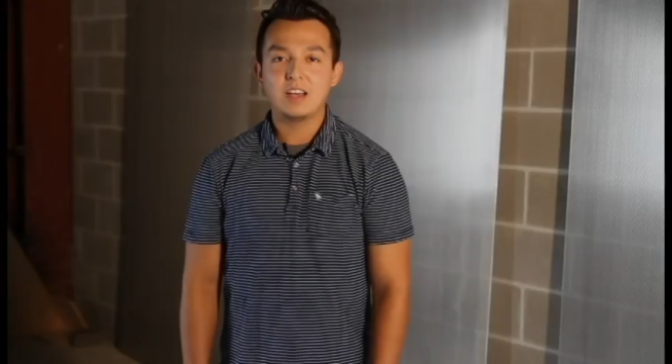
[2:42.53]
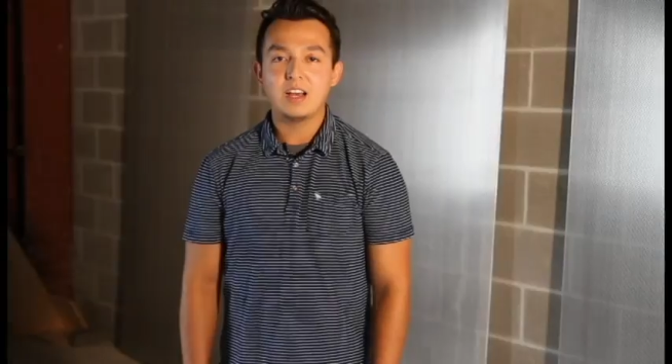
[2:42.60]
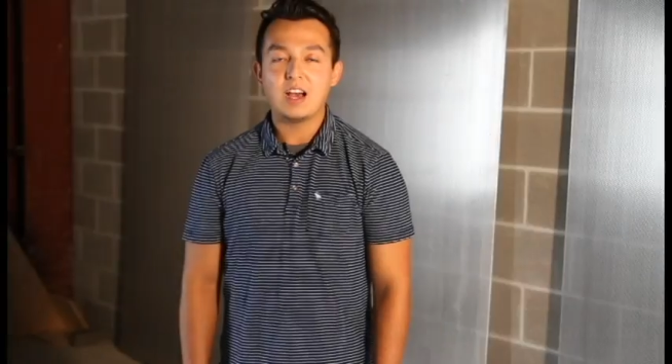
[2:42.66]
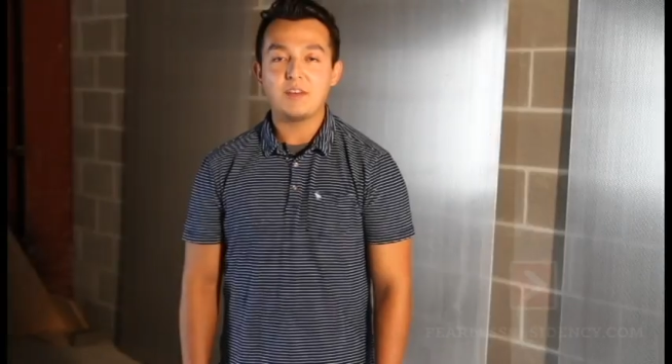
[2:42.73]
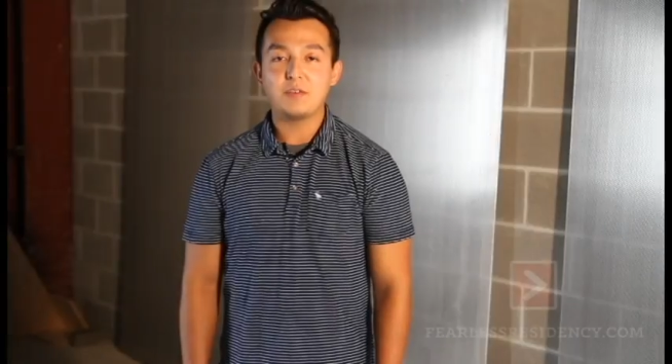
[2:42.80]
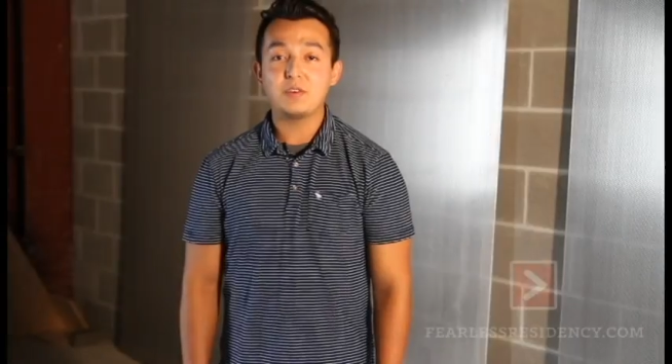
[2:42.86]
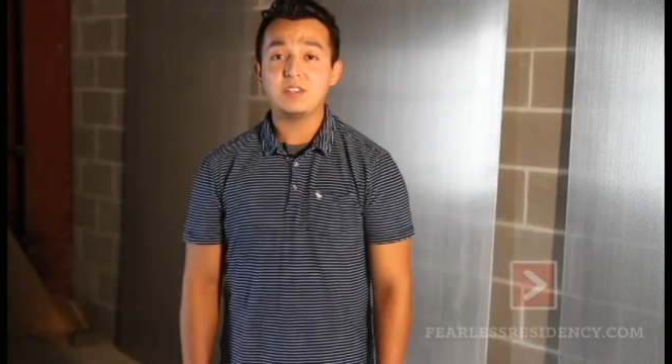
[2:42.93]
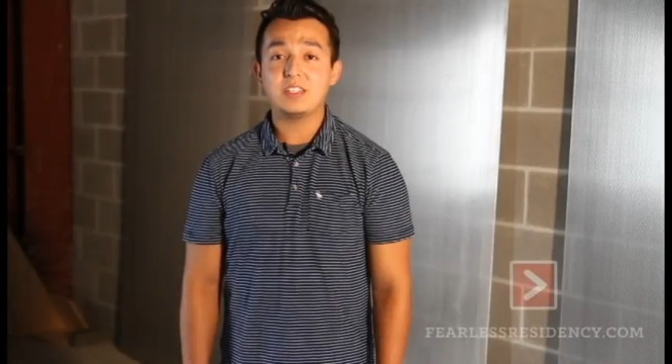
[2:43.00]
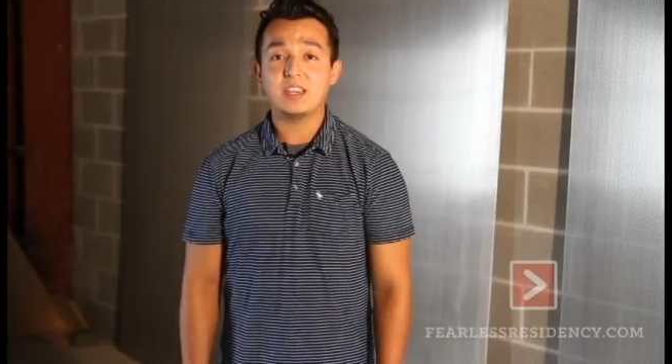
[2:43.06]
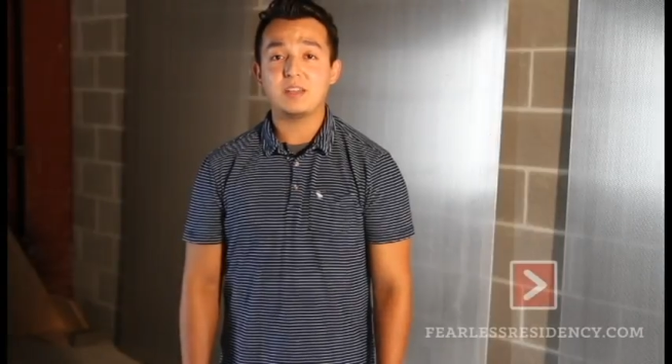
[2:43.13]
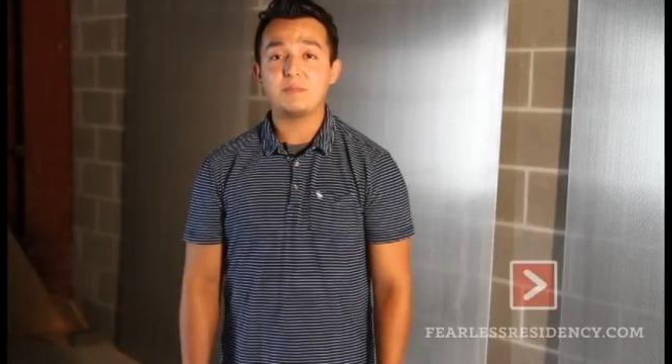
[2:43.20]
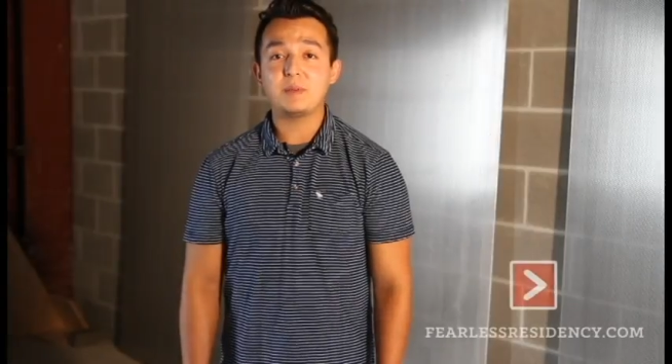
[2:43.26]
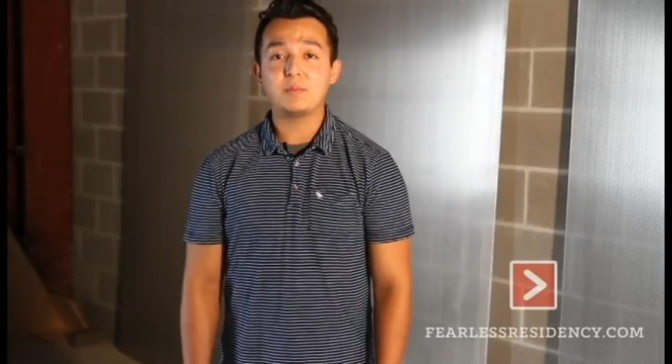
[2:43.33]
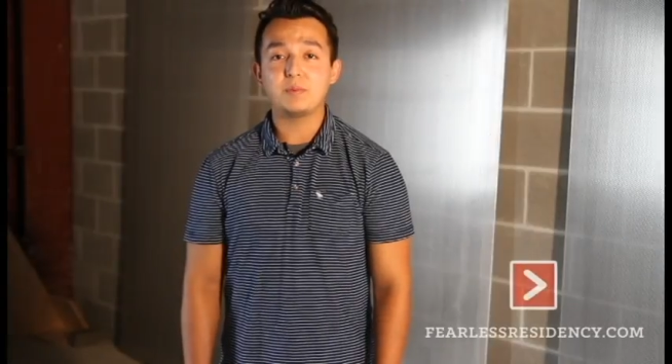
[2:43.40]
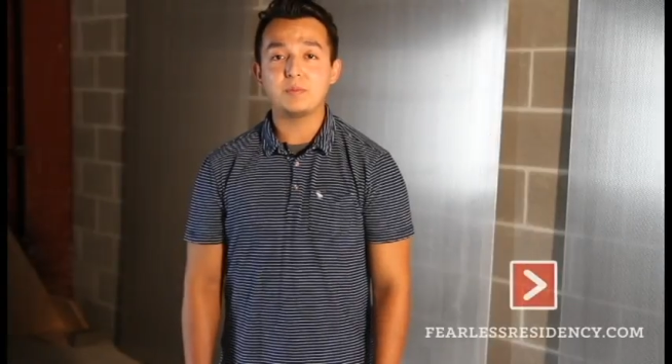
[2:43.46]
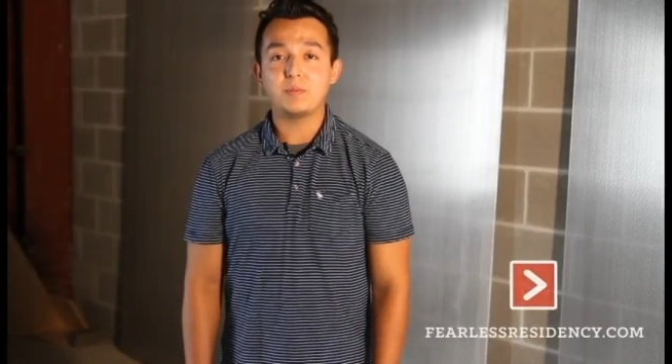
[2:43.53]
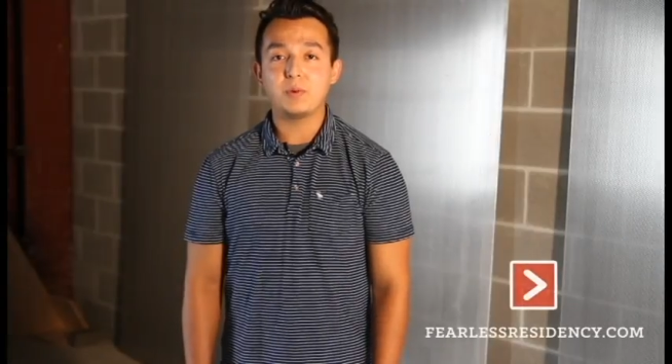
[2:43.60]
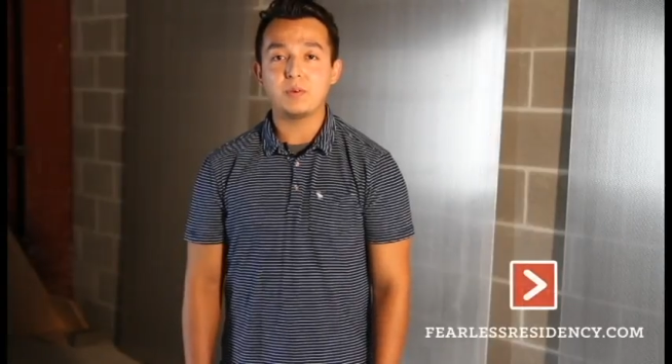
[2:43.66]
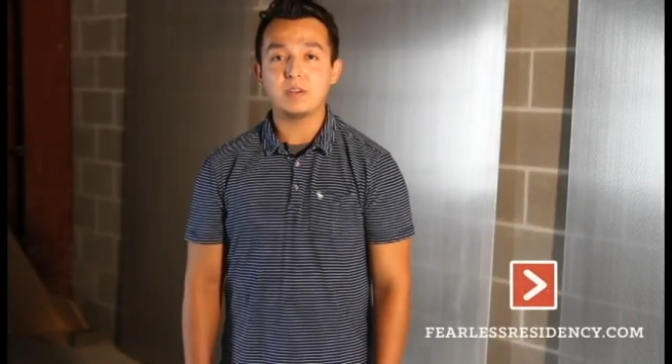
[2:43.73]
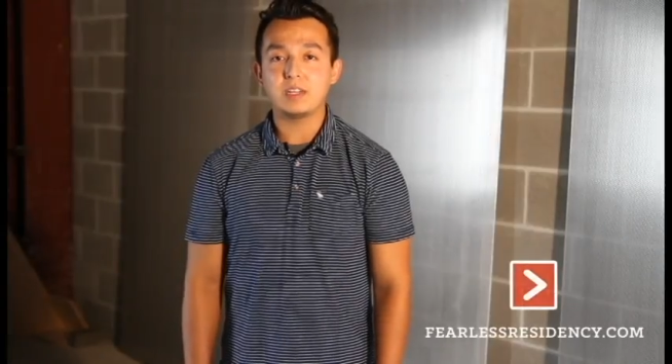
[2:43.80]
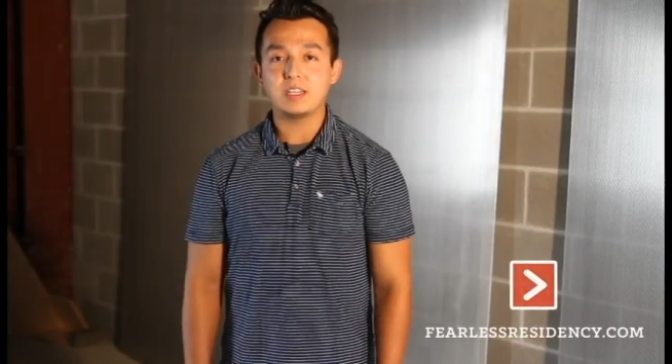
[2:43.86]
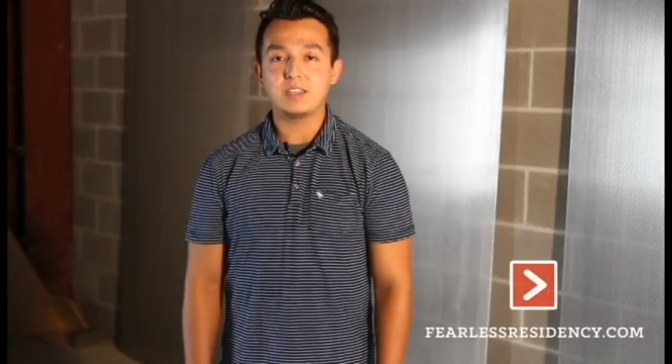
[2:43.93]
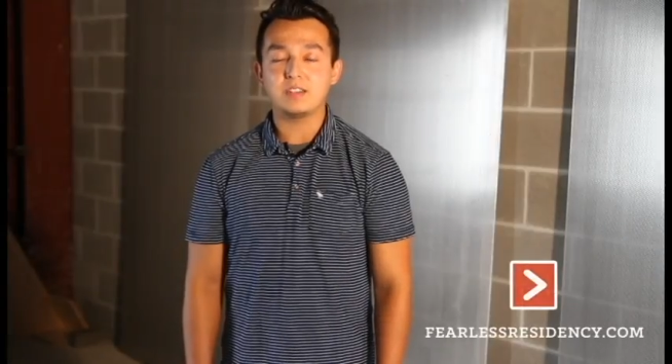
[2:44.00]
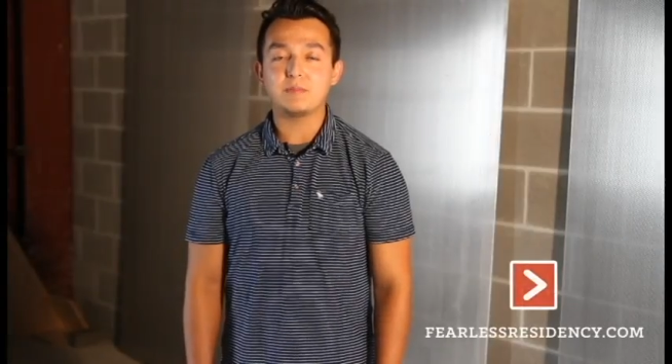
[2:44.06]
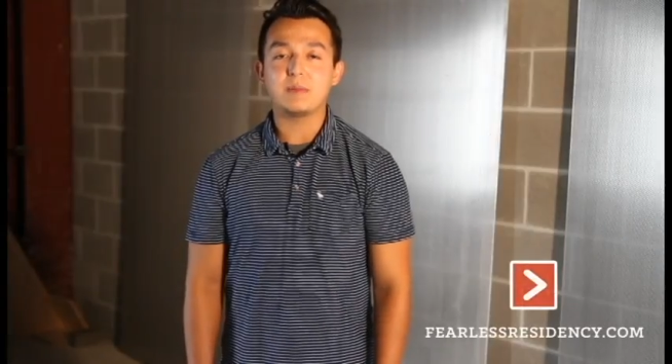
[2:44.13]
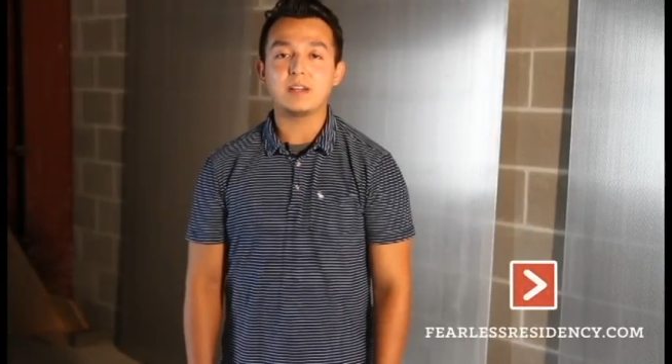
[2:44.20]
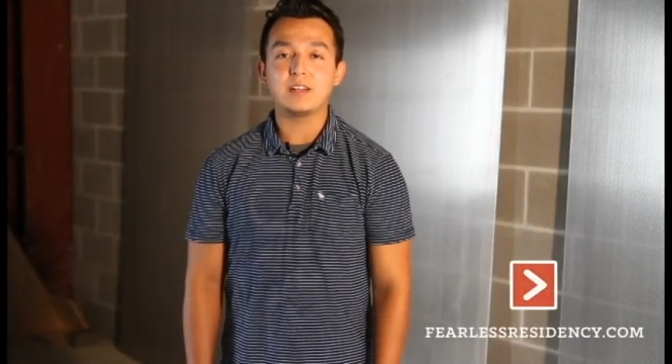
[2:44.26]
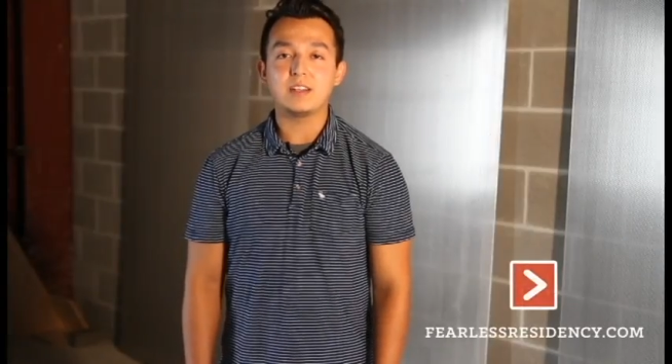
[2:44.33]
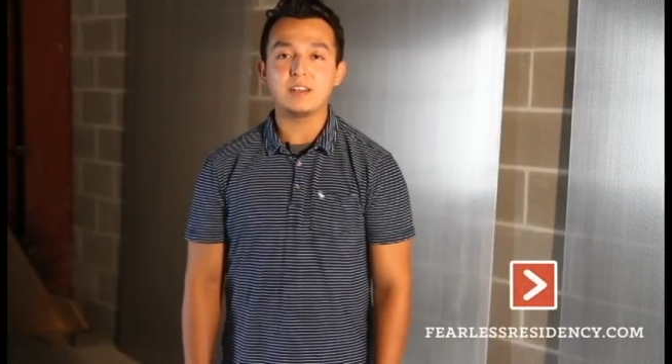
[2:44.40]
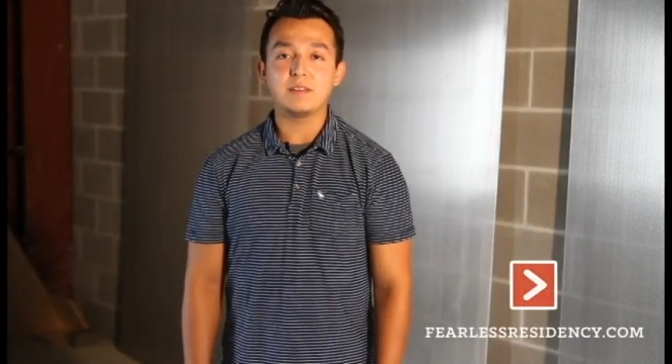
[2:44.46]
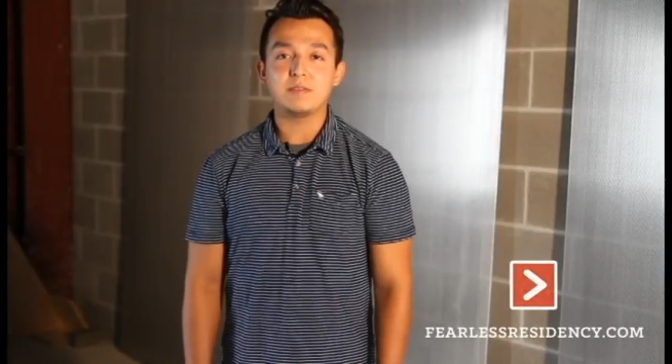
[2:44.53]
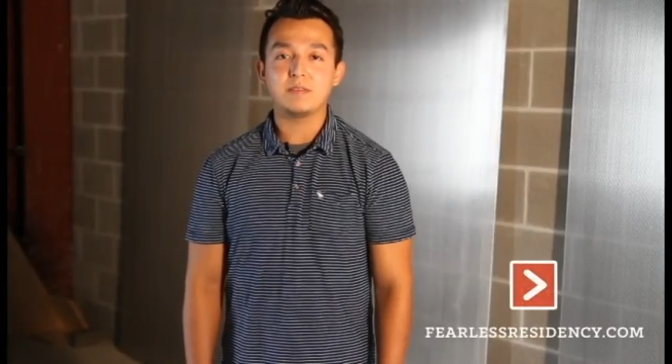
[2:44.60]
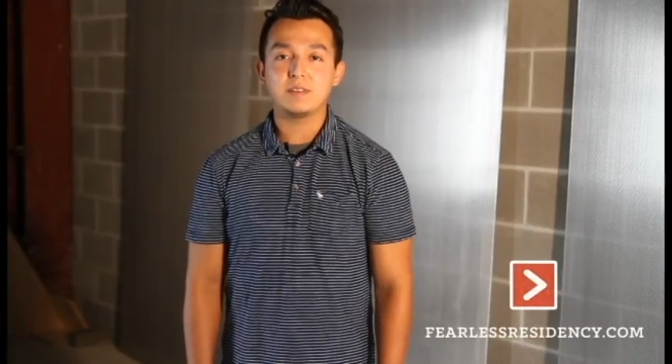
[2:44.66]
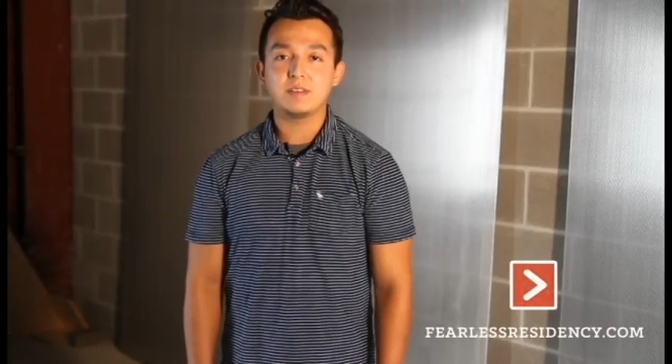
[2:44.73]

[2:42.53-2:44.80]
I've always had people pouring into my life,